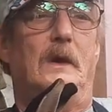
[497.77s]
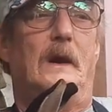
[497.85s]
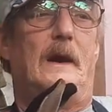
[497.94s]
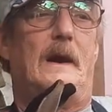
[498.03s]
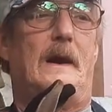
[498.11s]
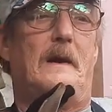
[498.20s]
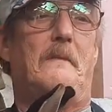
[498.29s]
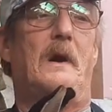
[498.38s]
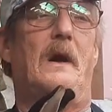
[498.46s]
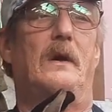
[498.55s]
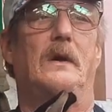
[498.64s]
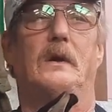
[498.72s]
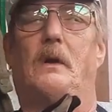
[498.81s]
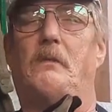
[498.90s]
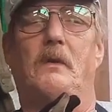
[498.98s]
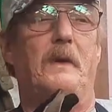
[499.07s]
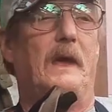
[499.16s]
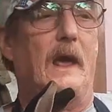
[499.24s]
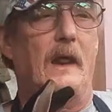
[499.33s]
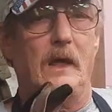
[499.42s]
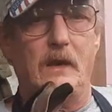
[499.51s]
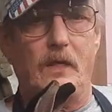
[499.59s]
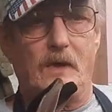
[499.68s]
I'm going to be getting
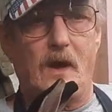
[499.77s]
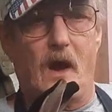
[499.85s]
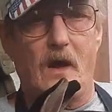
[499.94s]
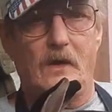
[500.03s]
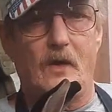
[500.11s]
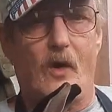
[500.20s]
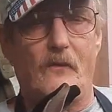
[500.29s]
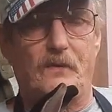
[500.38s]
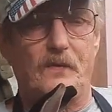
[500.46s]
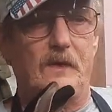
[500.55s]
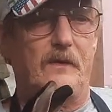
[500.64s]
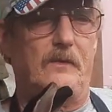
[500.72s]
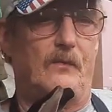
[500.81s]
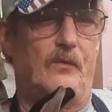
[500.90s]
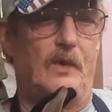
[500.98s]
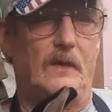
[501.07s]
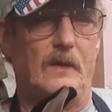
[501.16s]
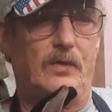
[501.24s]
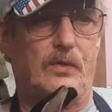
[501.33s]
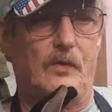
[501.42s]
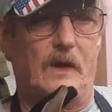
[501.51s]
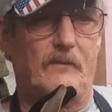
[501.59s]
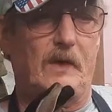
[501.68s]
into the garden hopefully really
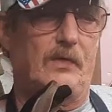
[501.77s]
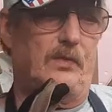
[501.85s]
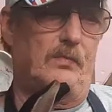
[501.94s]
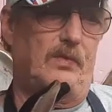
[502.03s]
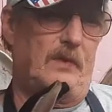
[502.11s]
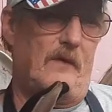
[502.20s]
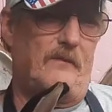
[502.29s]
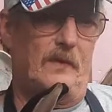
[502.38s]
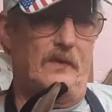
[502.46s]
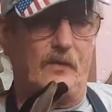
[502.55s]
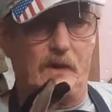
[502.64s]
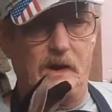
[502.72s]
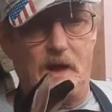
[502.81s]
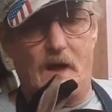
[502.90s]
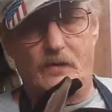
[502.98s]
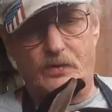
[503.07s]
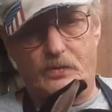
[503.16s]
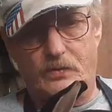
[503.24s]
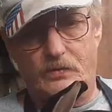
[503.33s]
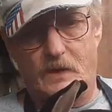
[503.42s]
soon. I've got some stuff in the greenhouse.